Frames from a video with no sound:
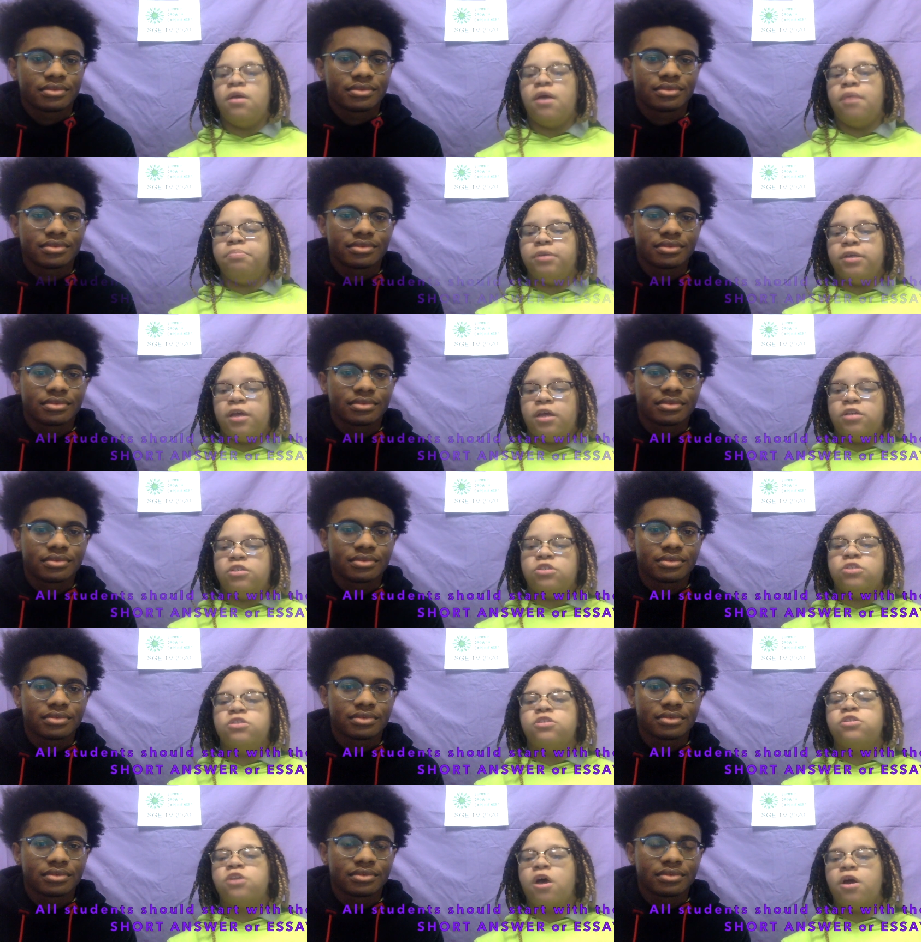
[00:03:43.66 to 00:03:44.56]
Speaker 1: application
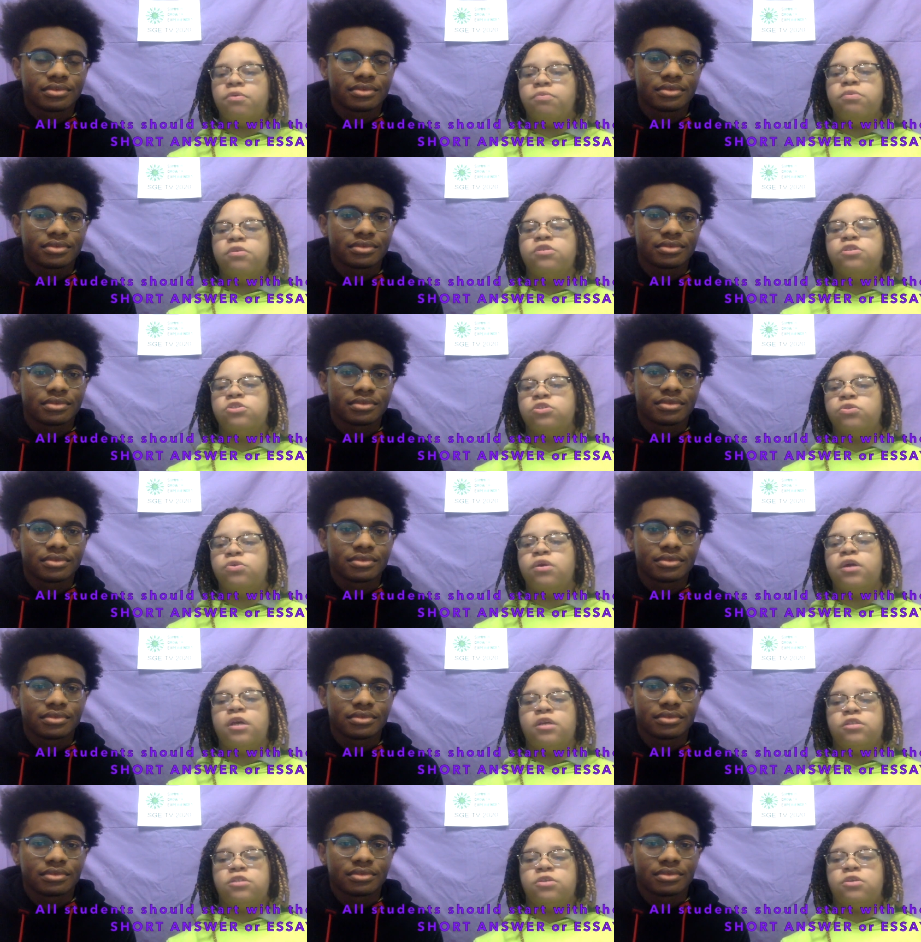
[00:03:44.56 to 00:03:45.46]
start with the short
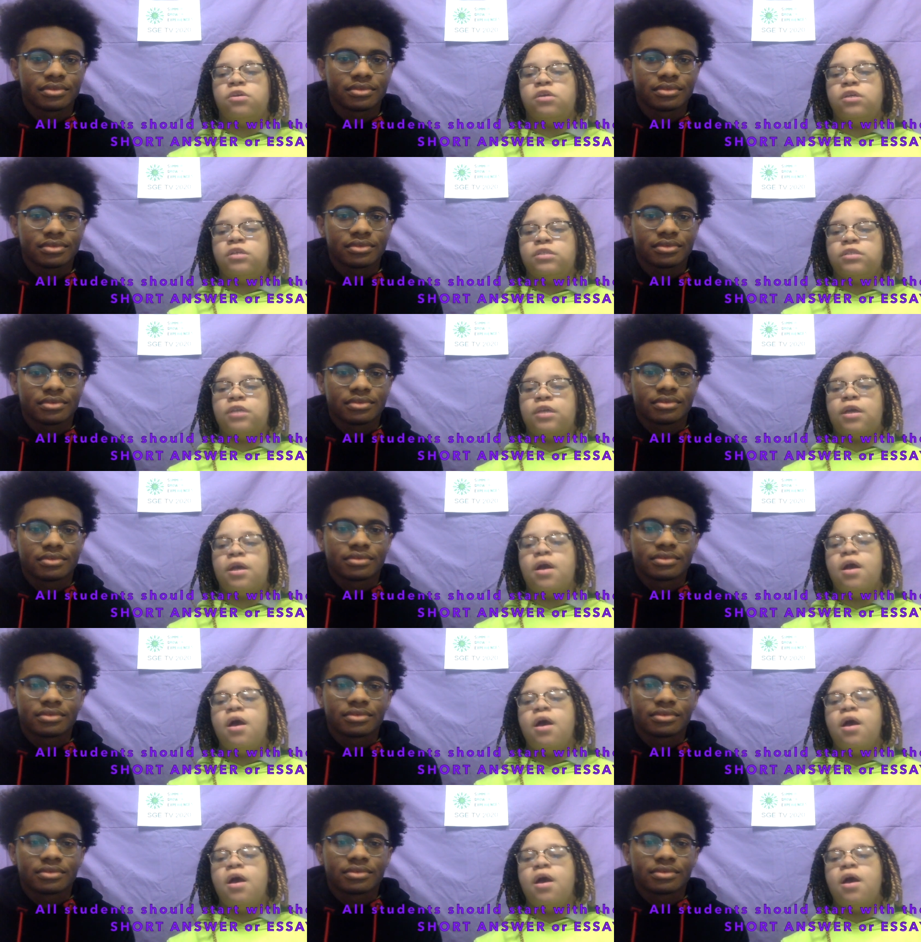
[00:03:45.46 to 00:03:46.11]
answer essay.